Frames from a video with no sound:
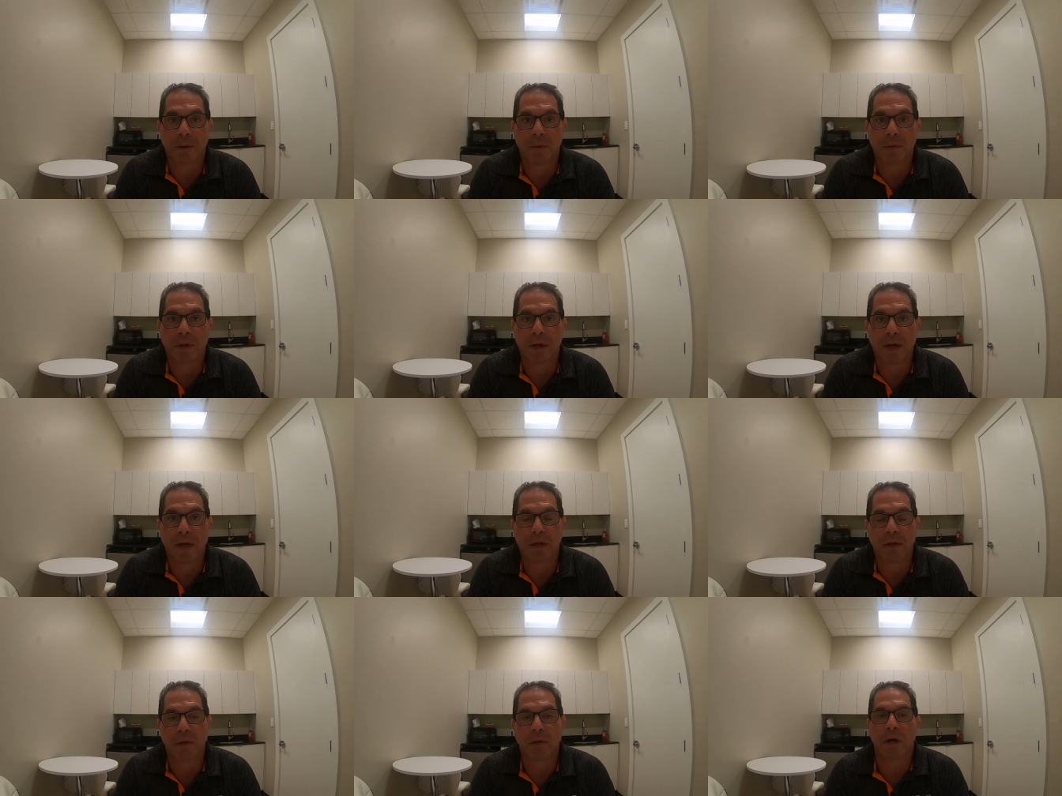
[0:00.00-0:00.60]

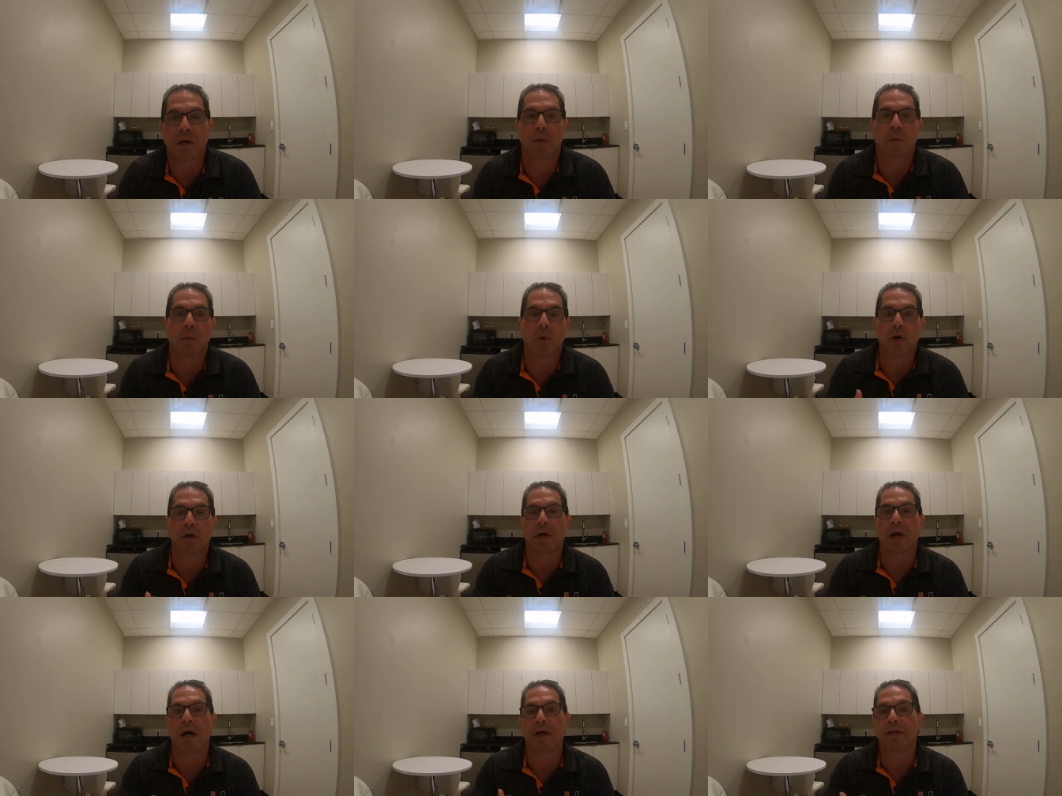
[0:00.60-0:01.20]
okay, you got to
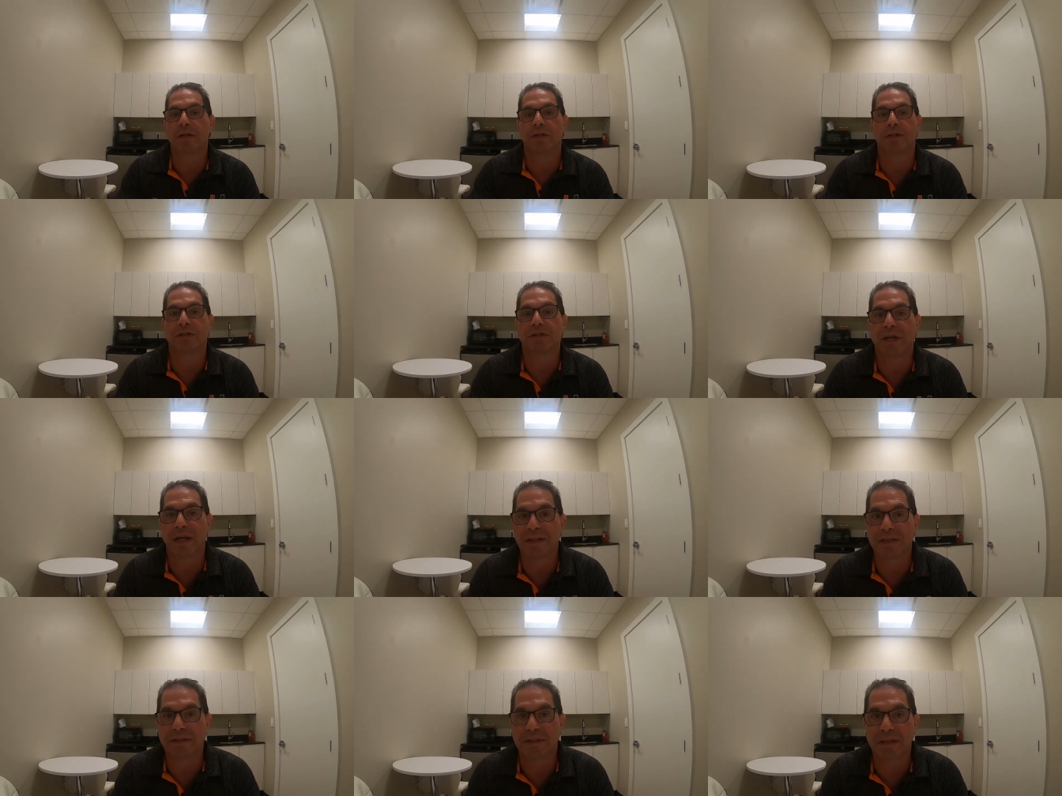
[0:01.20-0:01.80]
work on your
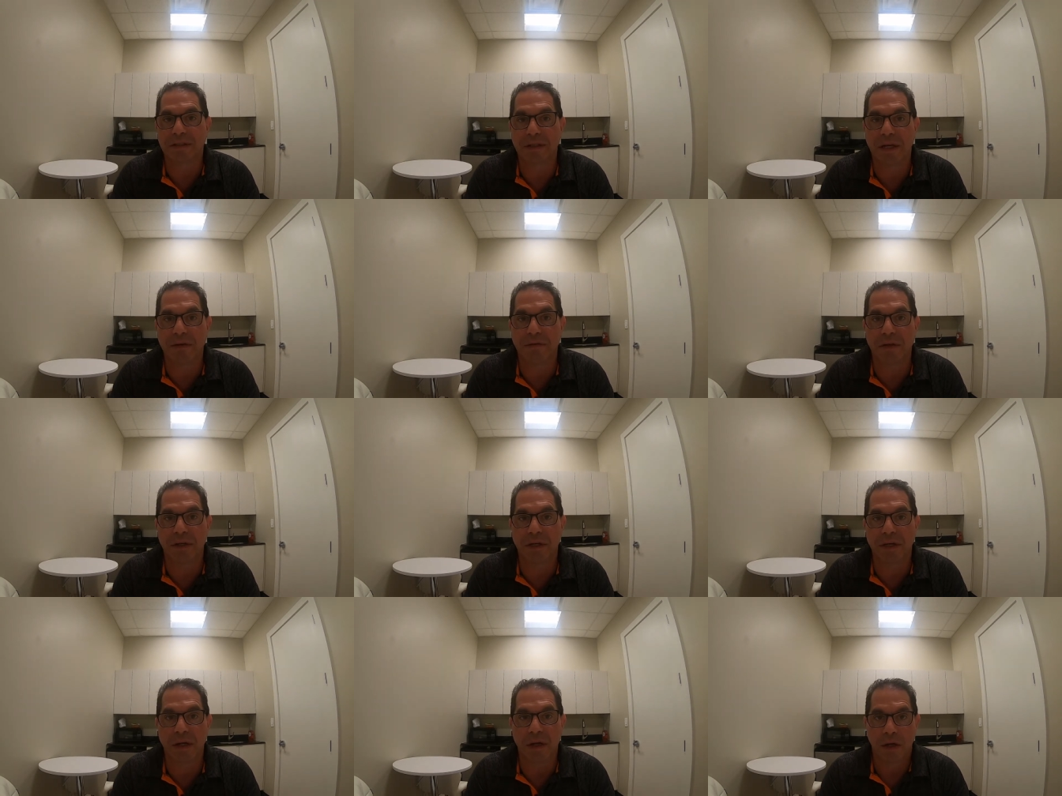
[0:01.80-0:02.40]

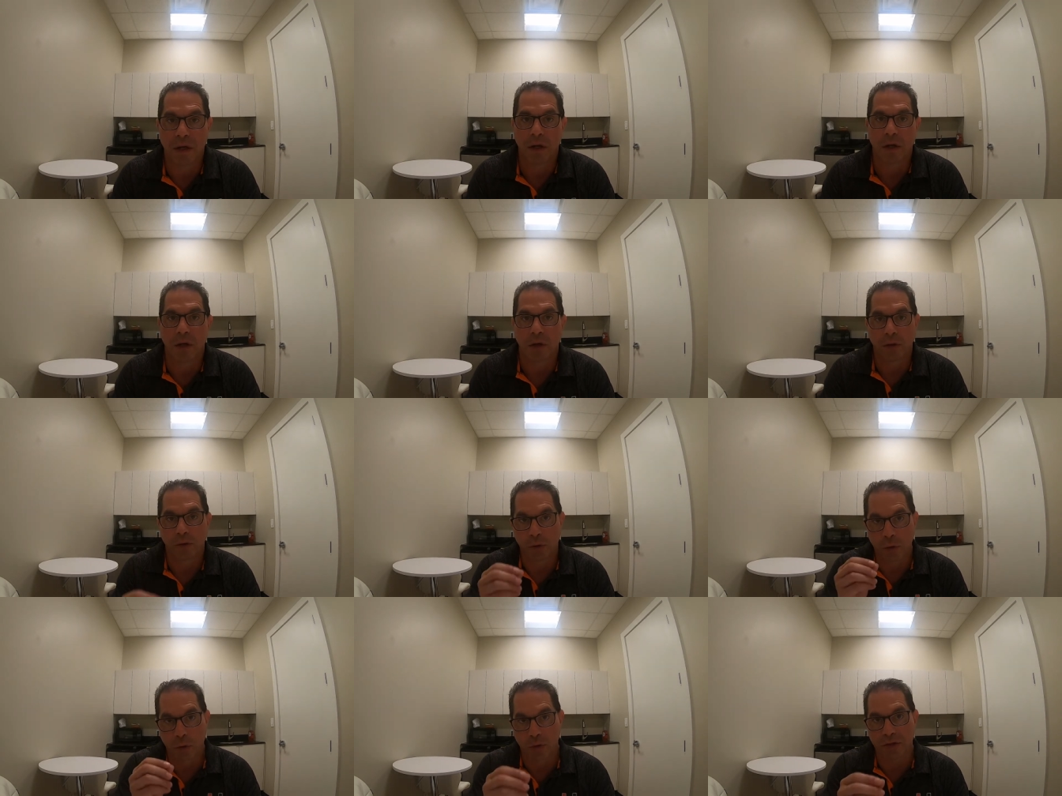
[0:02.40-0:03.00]
sensitivity
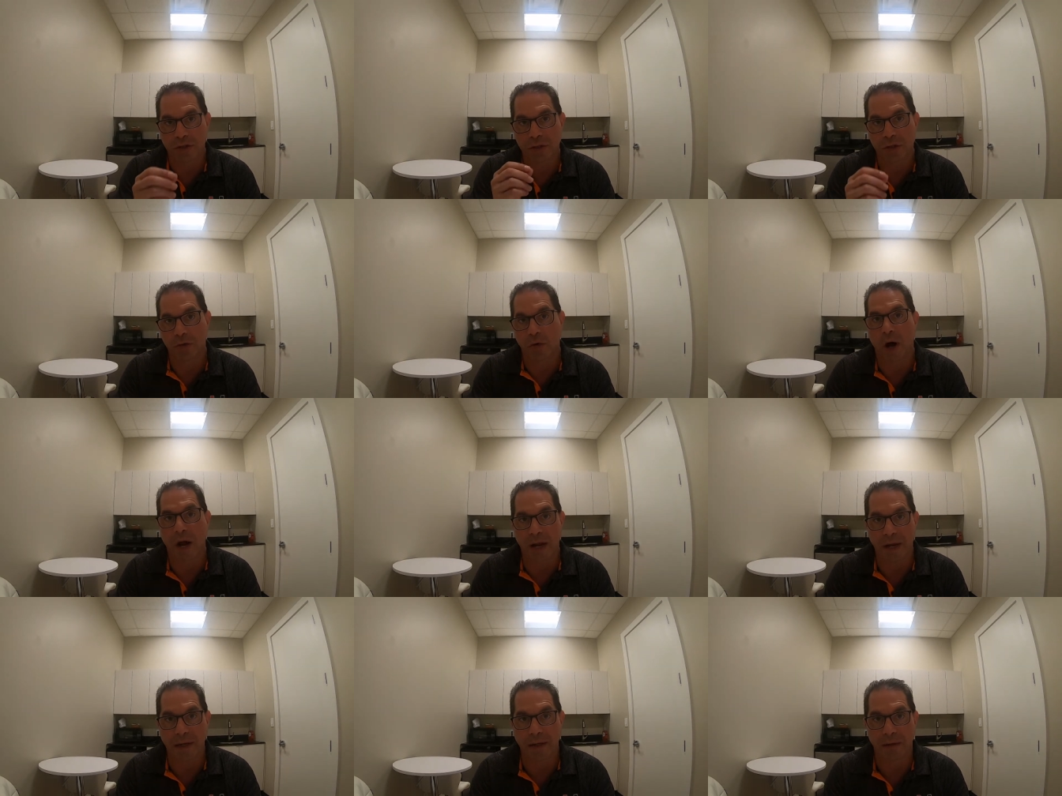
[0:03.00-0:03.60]
to a
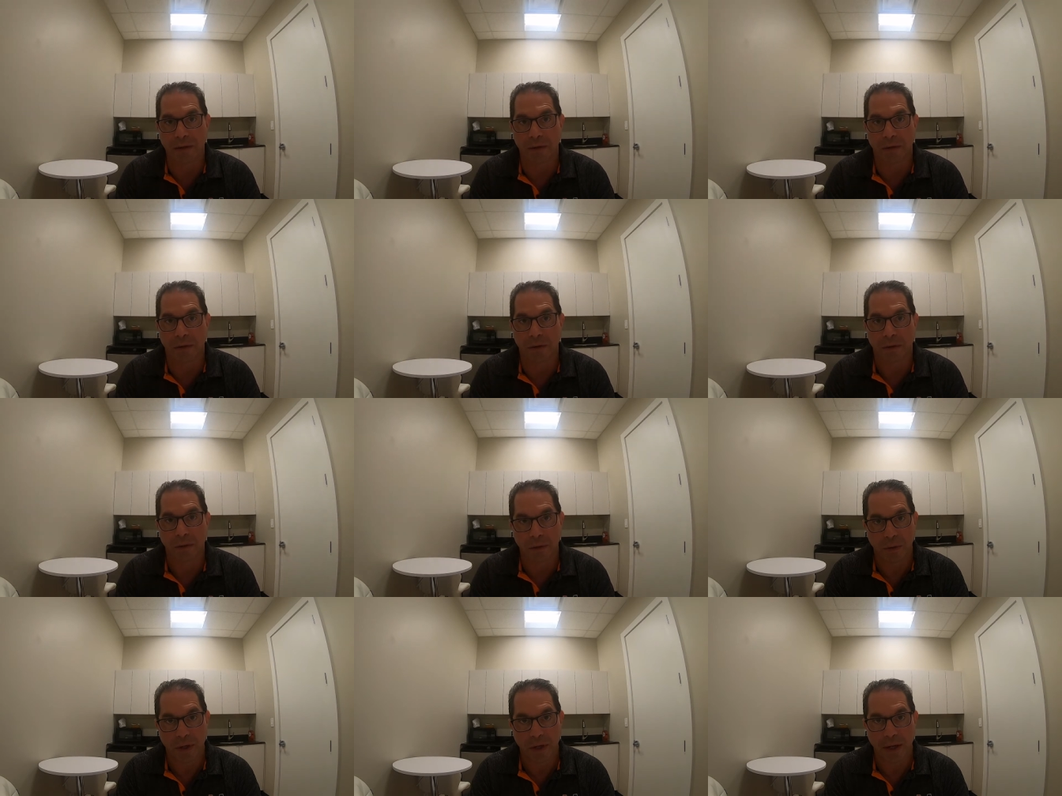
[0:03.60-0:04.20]
strike,
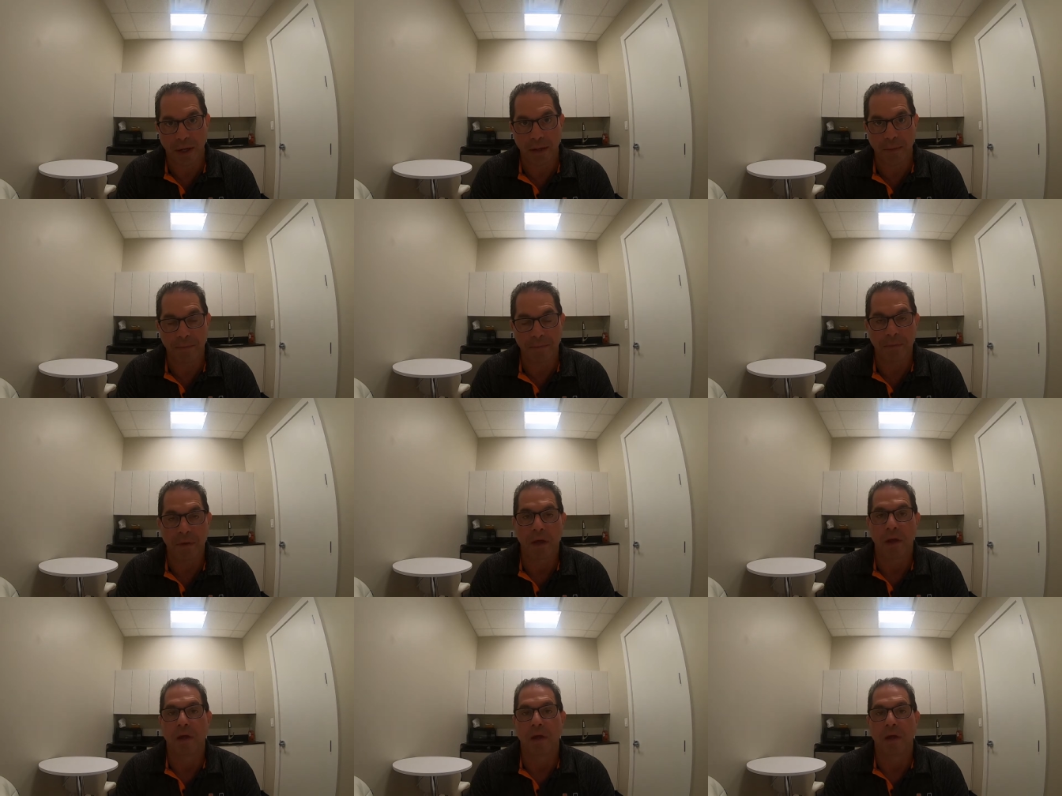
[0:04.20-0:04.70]
okay?